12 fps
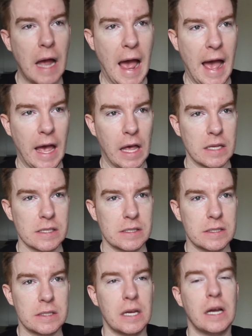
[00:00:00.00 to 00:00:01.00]

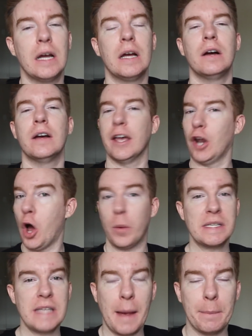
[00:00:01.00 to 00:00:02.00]
as it
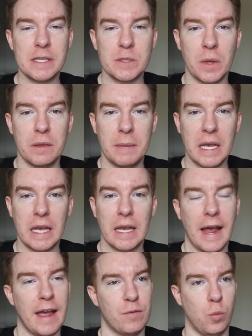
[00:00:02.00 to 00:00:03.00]
always happens with me,
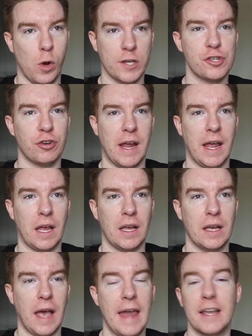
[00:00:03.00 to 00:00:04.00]
I have one
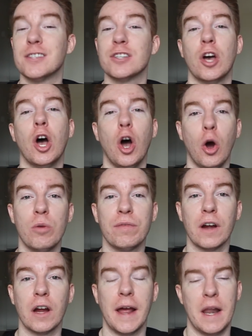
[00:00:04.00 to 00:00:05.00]
drink and it's
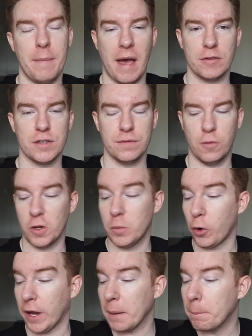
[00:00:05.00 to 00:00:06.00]
over and I'm out till four in the
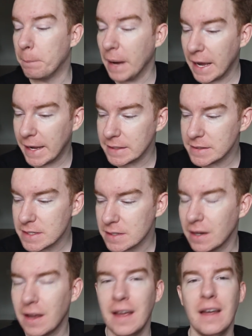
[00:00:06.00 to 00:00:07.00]
morning. But
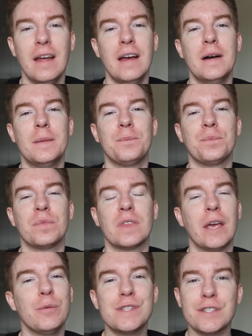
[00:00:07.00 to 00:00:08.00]

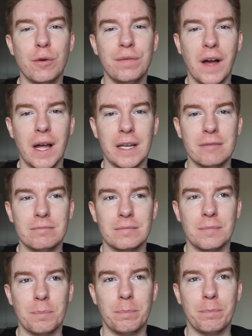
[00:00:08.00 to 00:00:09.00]
it was so fun.
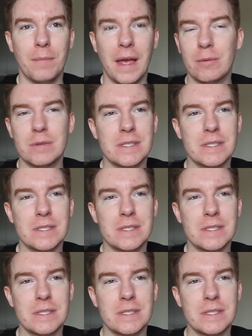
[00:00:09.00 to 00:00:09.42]
It